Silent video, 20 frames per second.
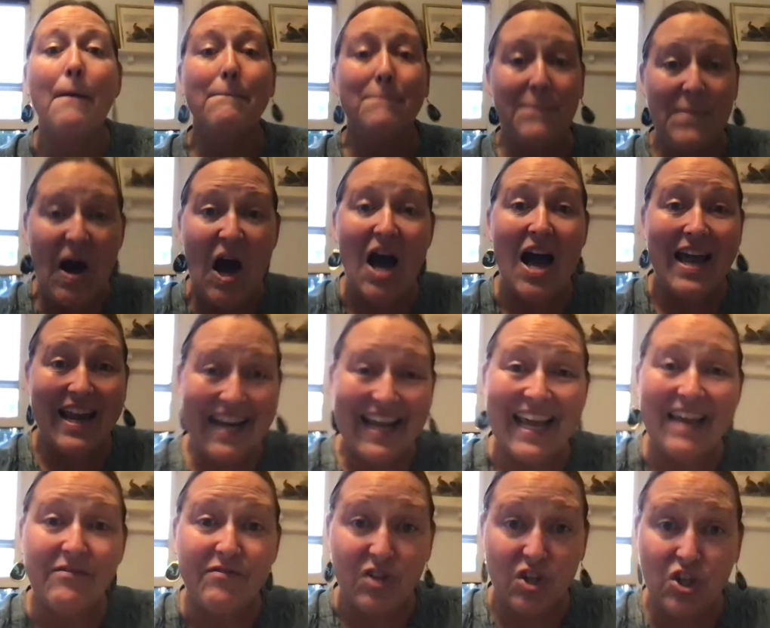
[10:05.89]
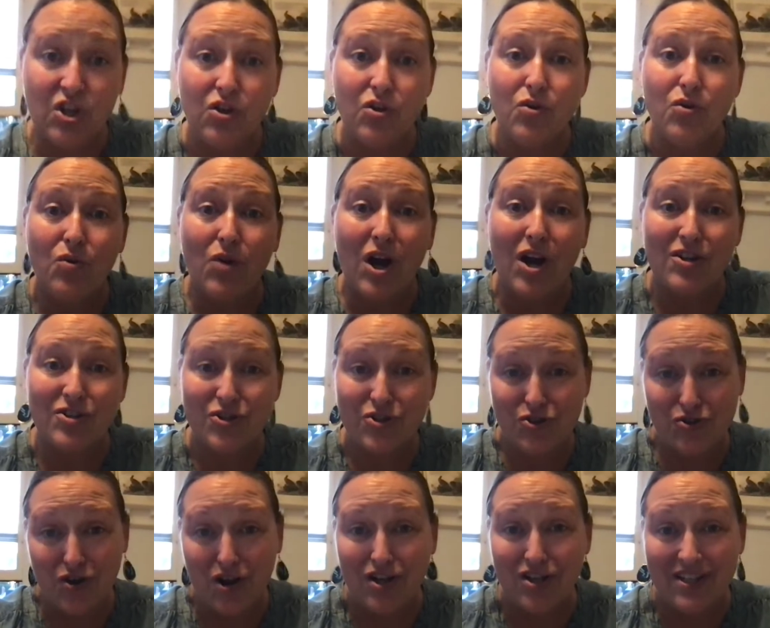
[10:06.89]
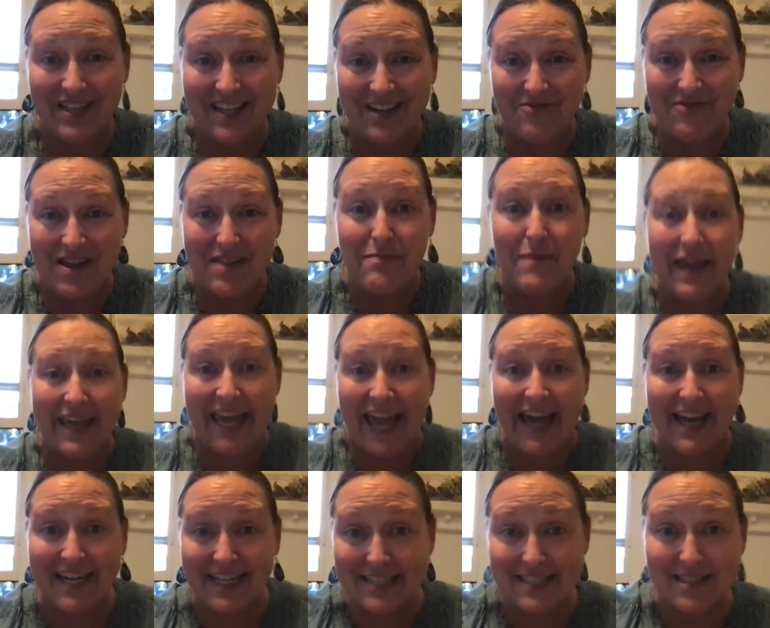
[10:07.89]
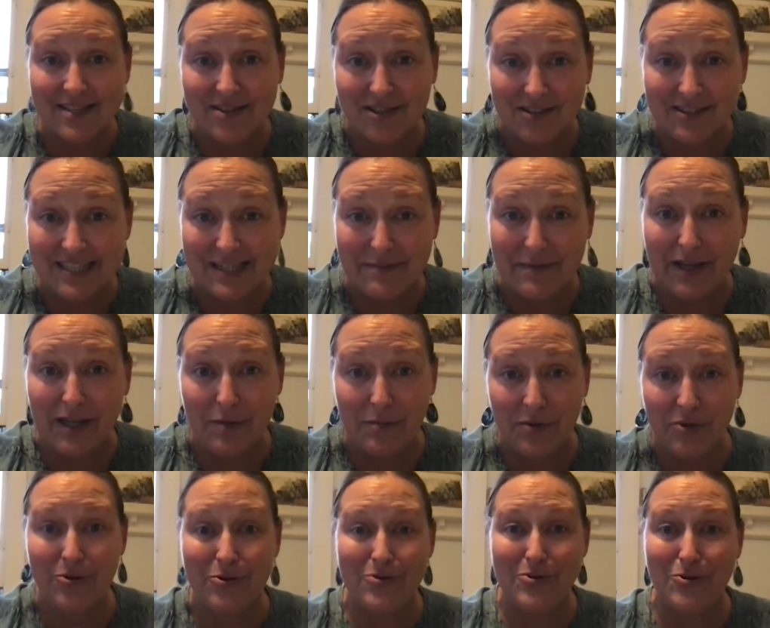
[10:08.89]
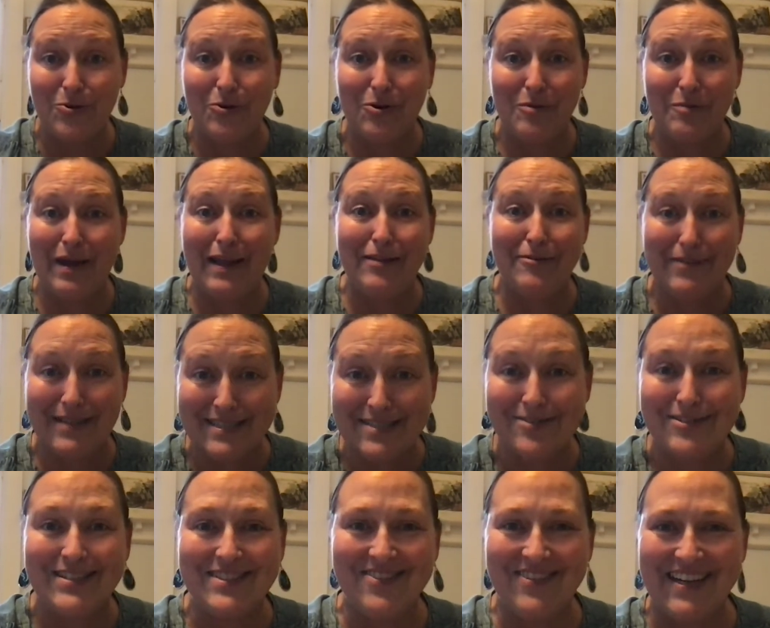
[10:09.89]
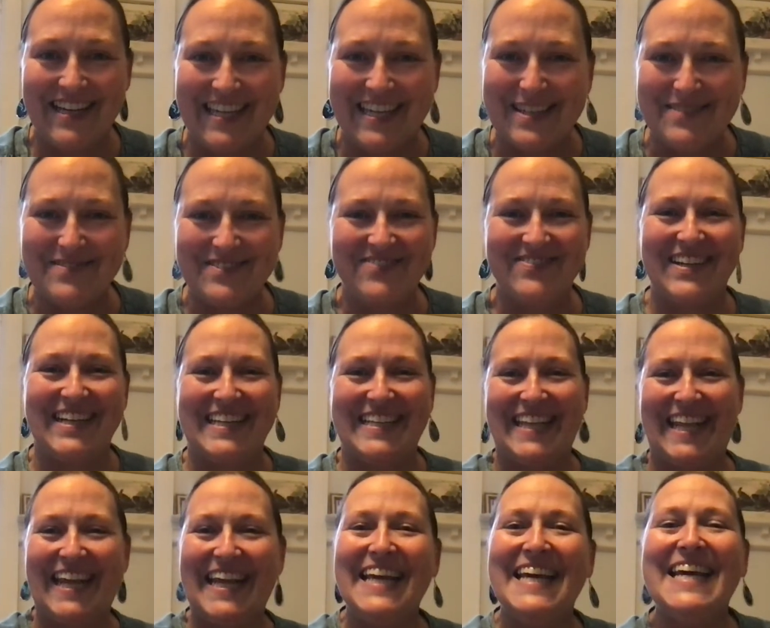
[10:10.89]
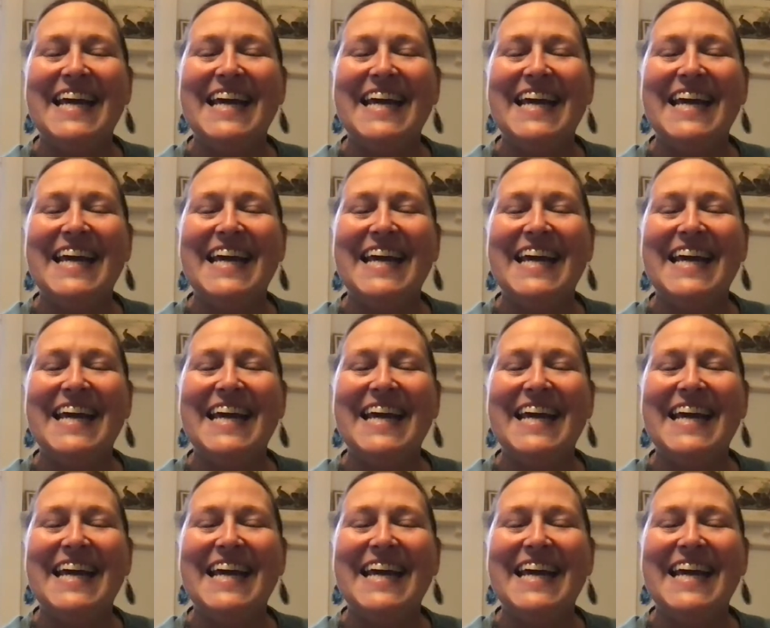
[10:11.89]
But if you are struggling with, my cat is assaulting my computer in the corner, by the way, so that's why it keeps wiggling.